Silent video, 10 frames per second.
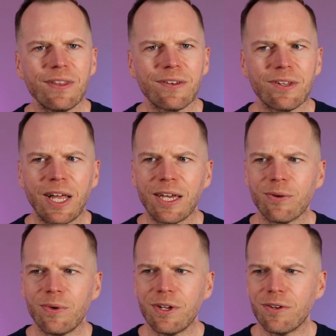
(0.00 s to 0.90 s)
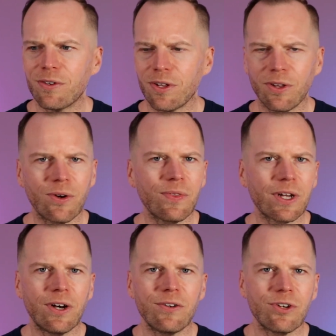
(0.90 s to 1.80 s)
this language, to learn the
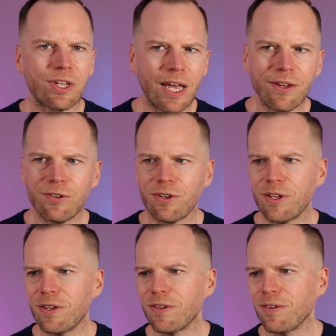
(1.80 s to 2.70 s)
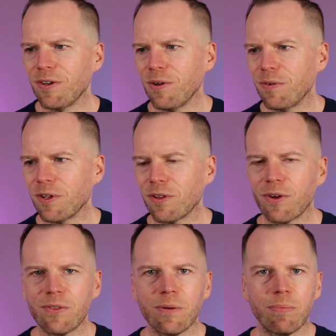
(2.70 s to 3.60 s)
conjugations, to
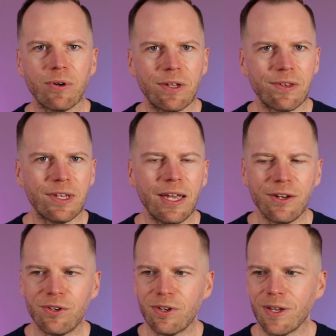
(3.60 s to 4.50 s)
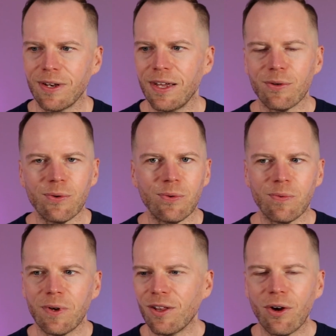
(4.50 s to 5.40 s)
learn the pronunciation,
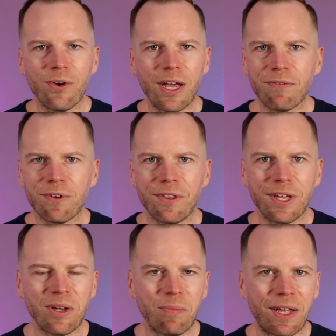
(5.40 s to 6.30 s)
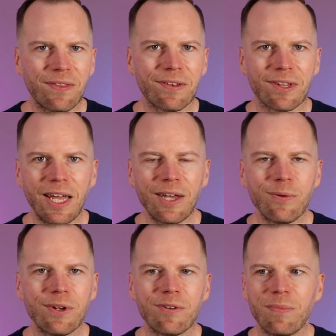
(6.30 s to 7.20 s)
to learn everything about this
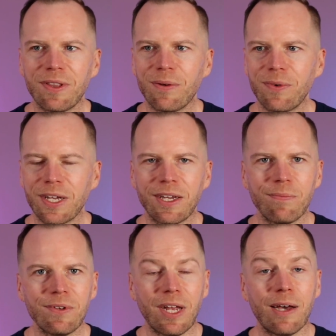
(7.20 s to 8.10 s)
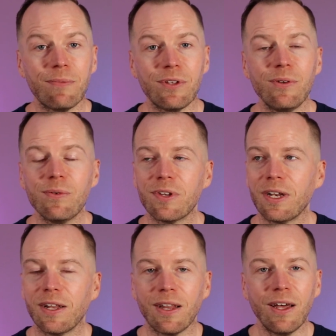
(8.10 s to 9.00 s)
language, but then when it comes time to use
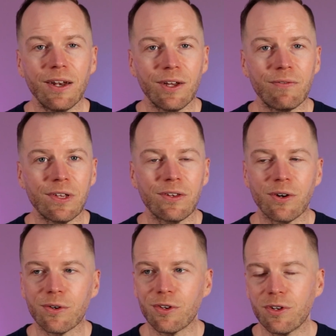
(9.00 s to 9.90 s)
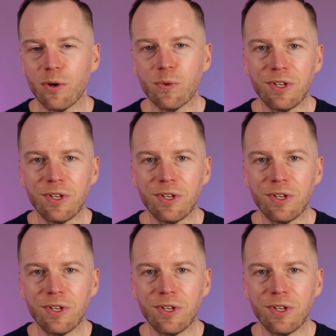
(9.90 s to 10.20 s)
it, a lot of us are so